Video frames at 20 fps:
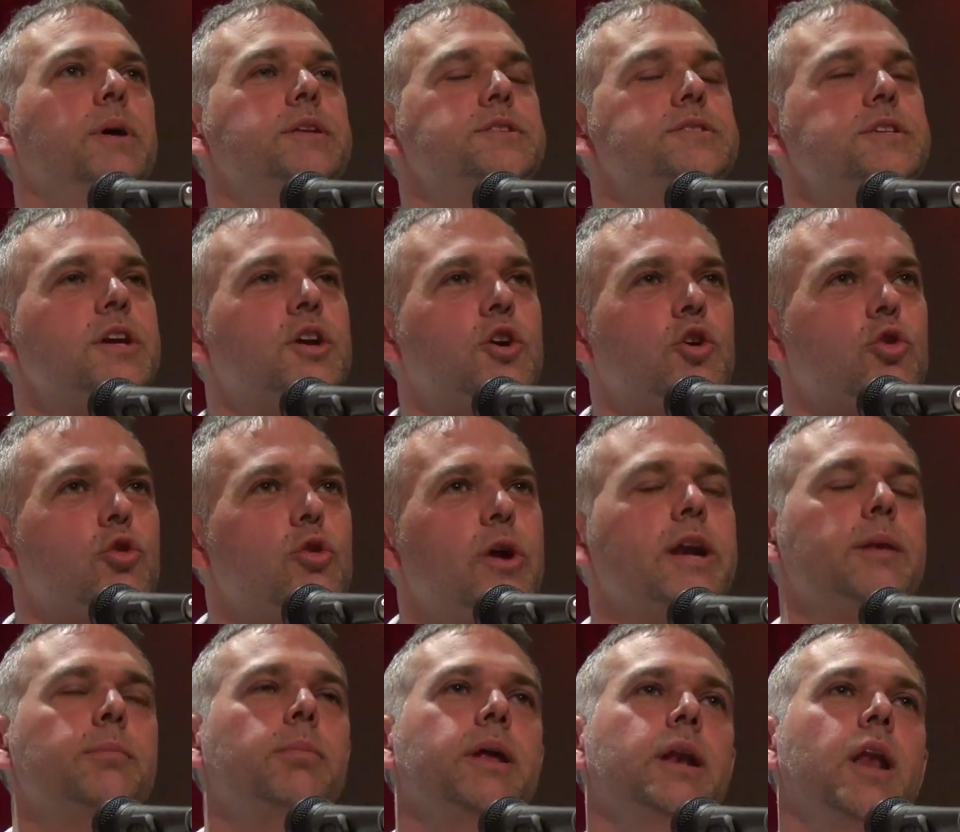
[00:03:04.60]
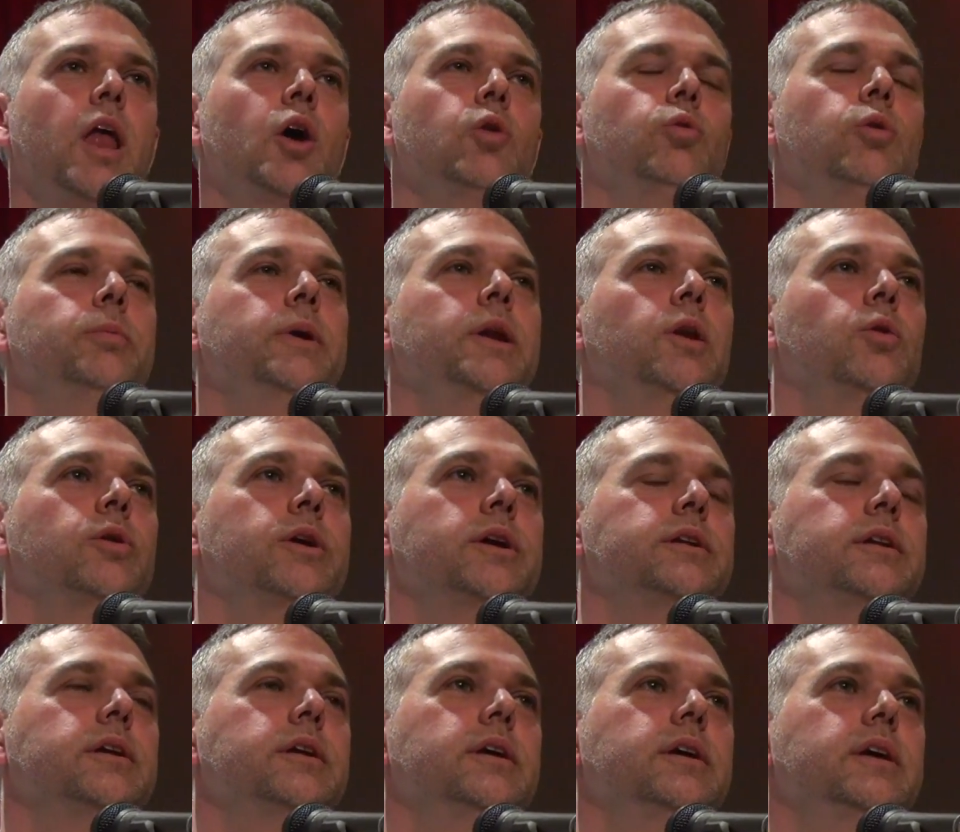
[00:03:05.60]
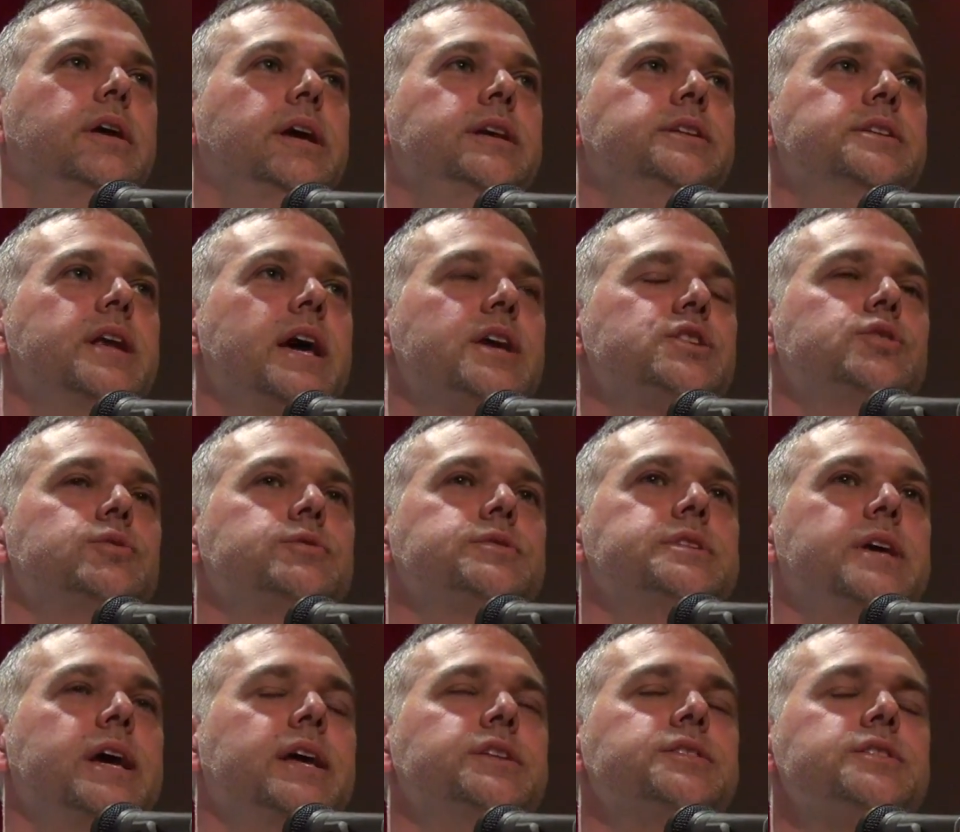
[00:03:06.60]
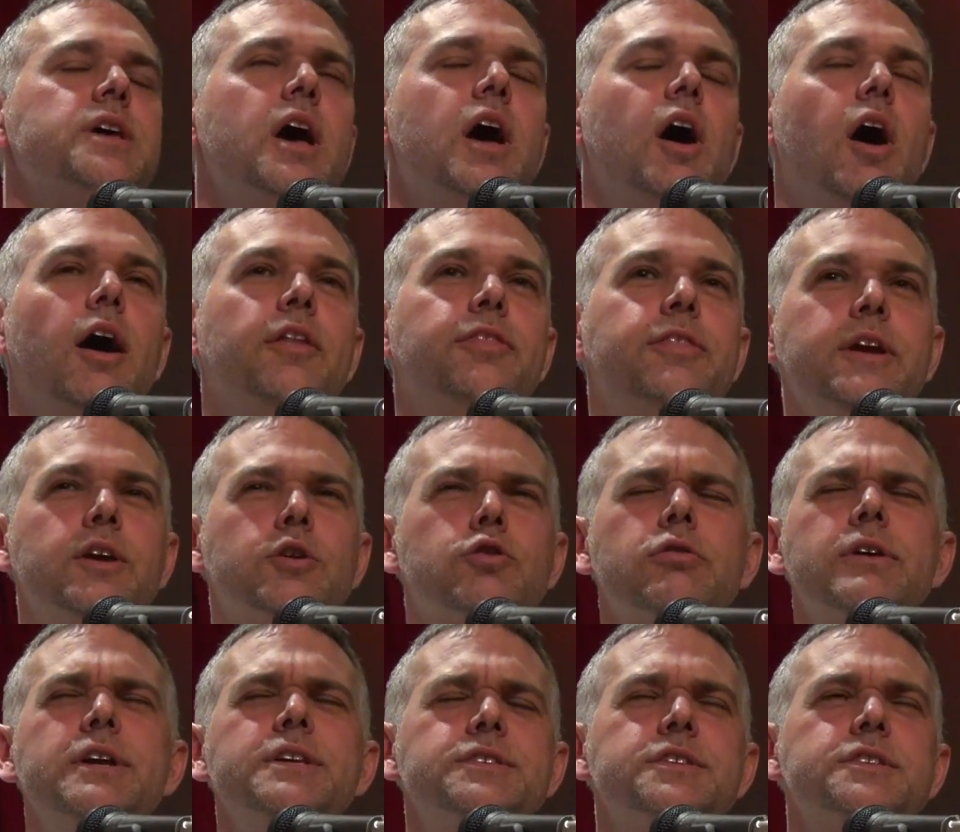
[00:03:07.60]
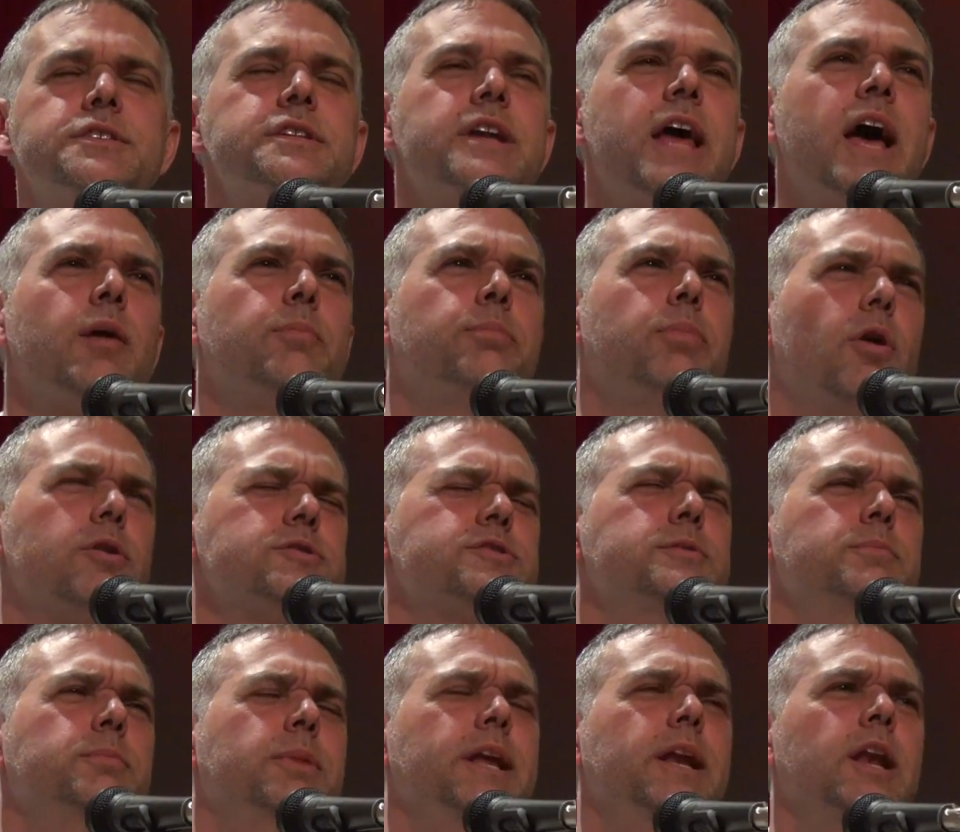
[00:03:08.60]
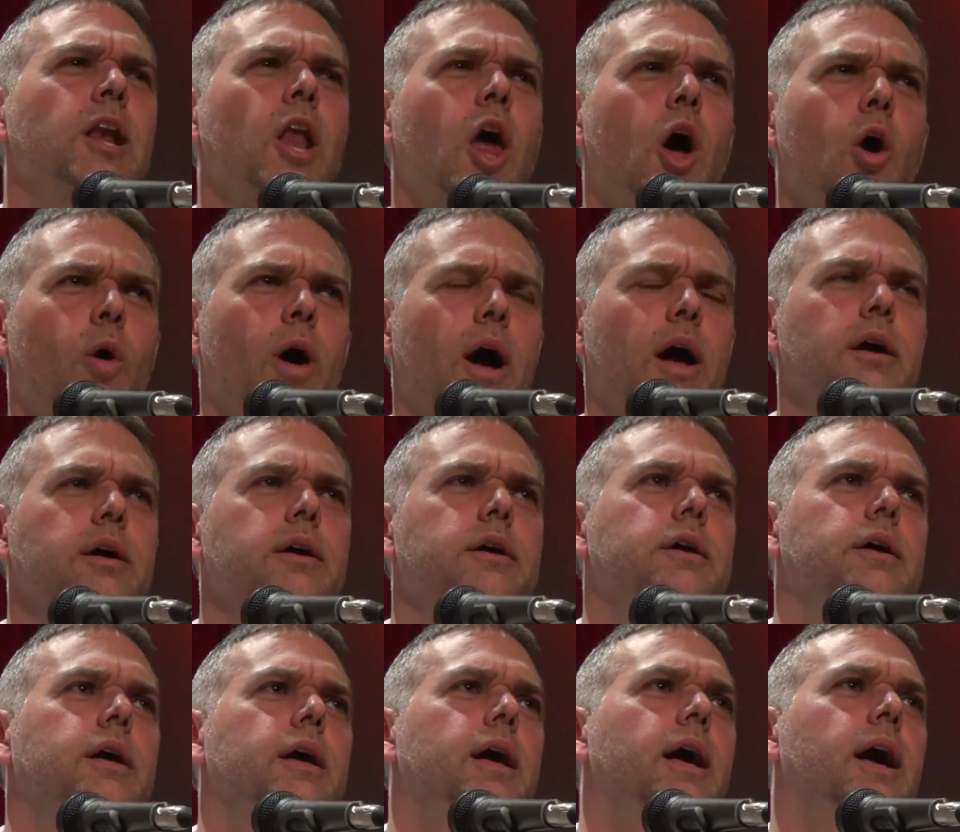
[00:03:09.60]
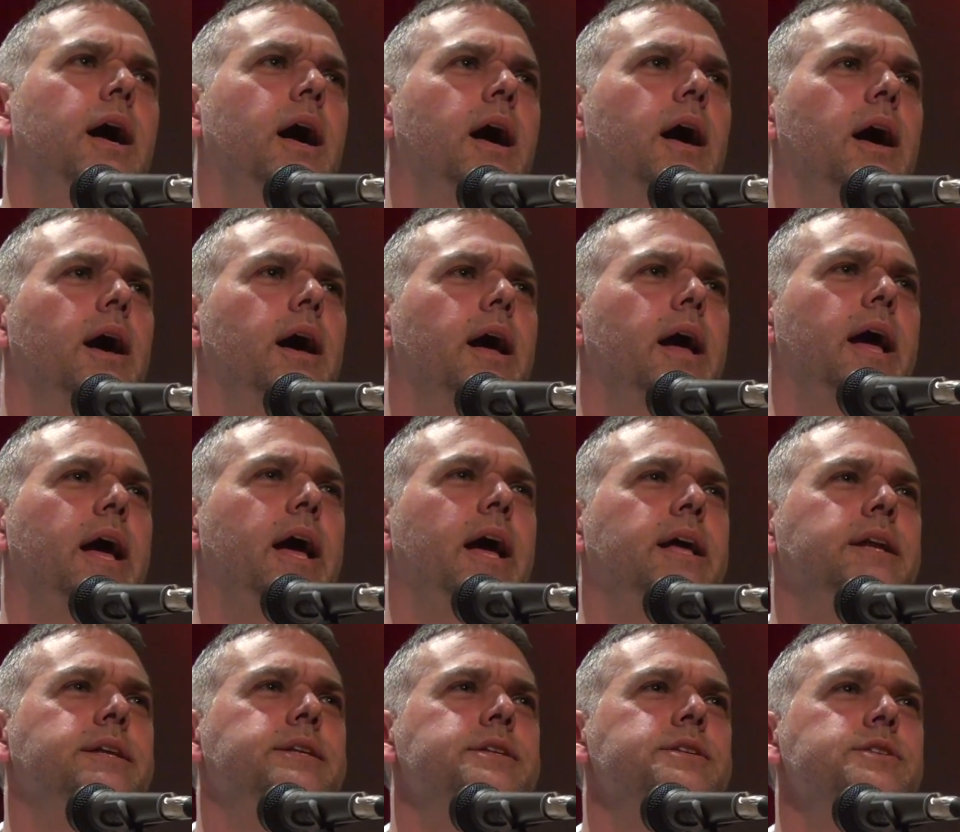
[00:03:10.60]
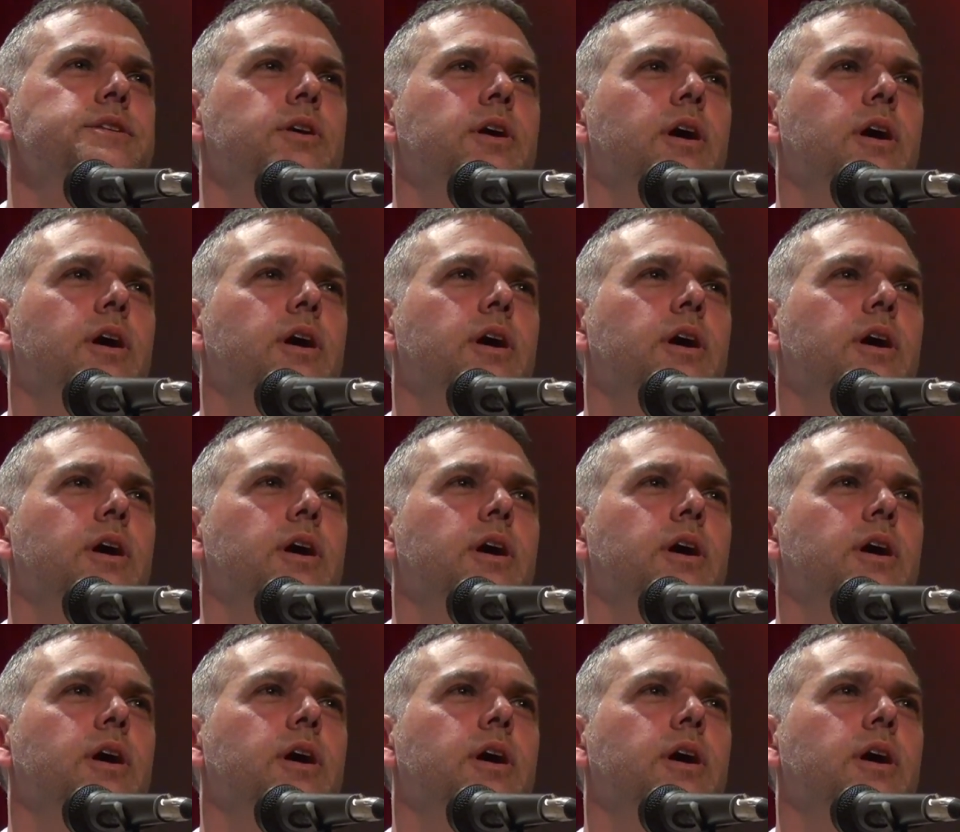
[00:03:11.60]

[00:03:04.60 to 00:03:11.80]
but it's incredibly low when we look at international standards. I think Greece is now possibly lower, and